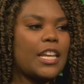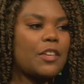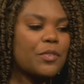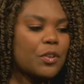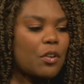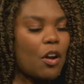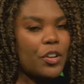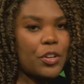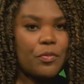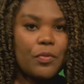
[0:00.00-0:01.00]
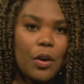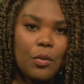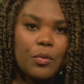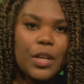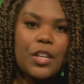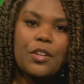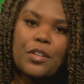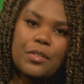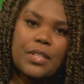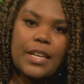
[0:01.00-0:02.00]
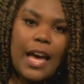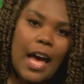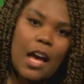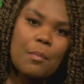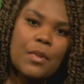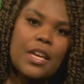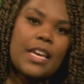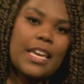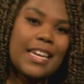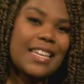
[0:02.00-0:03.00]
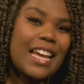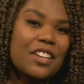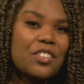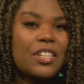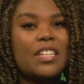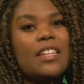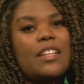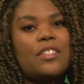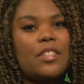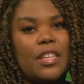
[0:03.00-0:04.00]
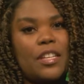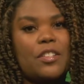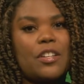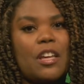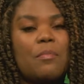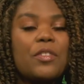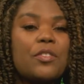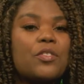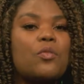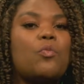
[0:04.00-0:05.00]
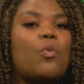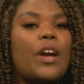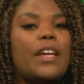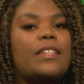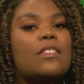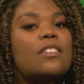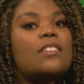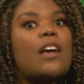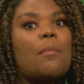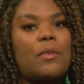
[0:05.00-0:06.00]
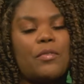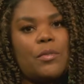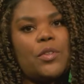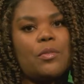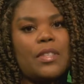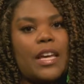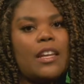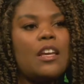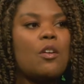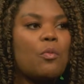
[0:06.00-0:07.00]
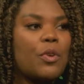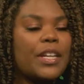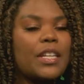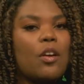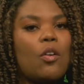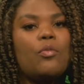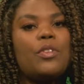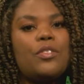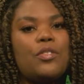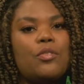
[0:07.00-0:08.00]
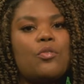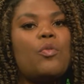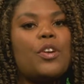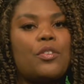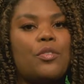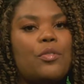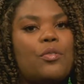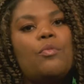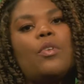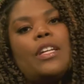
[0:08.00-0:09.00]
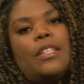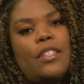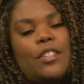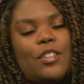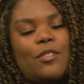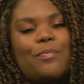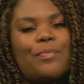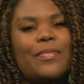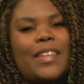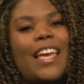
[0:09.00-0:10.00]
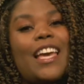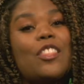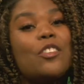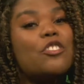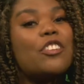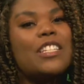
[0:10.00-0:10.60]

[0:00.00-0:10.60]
if you're on your phone and you're using an app, it can actually connect to the internet, but there's a way to stop it from doing that, where it can only do what you want it to do. And those are our